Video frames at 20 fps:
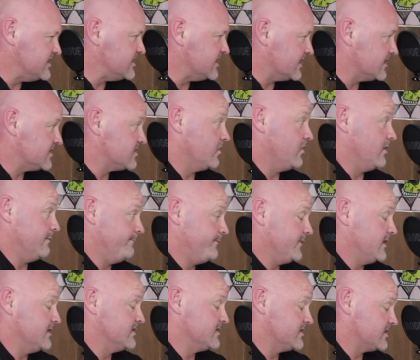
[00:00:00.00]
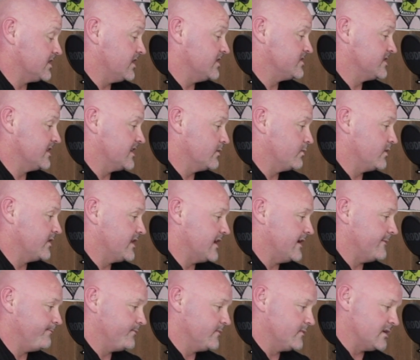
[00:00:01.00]
genotype that is associated with
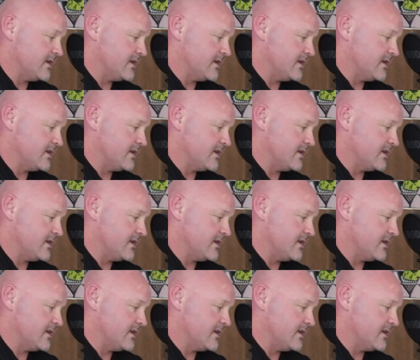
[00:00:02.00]
that.